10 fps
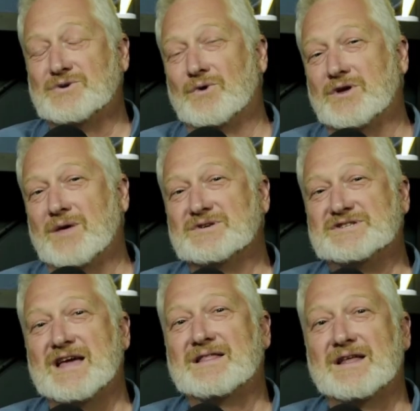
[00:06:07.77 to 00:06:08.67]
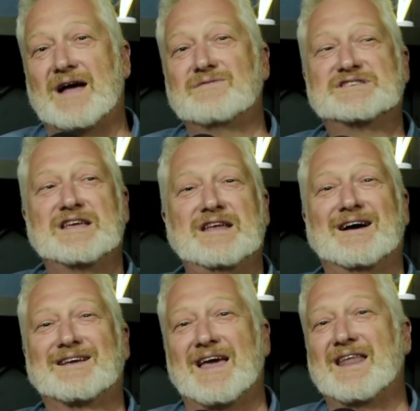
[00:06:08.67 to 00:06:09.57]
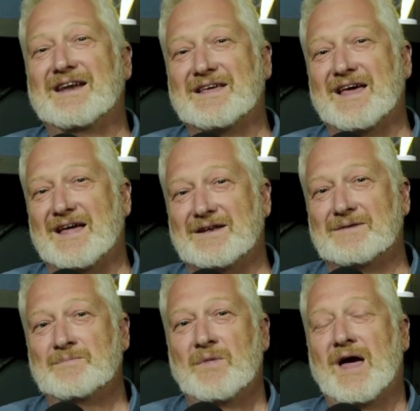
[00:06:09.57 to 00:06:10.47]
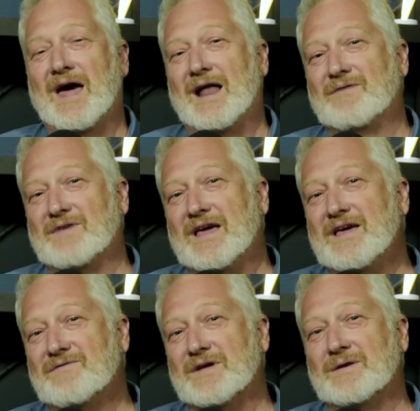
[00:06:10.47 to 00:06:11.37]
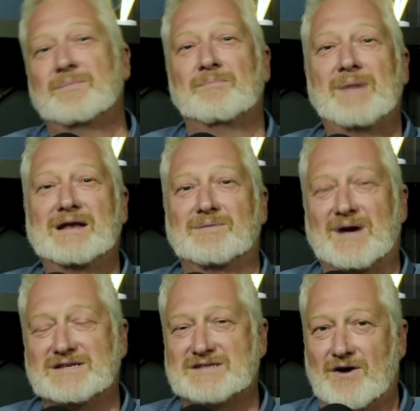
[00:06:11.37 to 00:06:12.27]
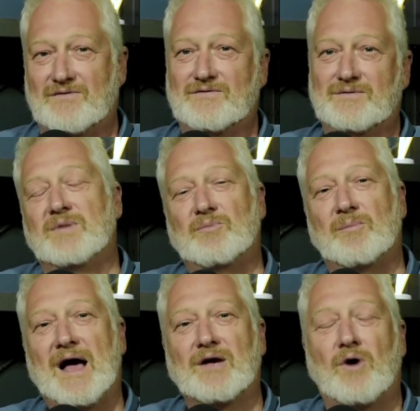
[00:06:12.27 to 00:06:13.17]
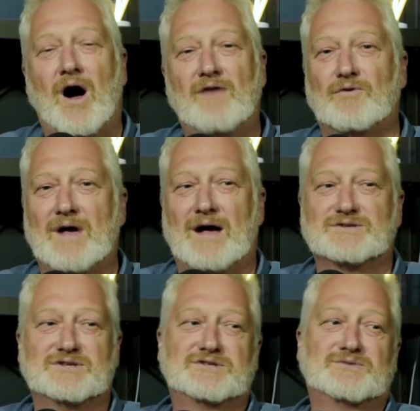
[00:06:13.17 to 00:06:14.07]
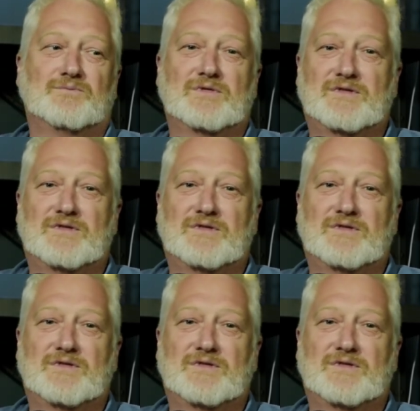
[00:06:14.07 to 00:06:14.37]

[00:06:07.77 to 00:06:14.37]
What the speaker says: a rookie mistake that I've seen again and again, and I've even made it myself. People buying awful houses with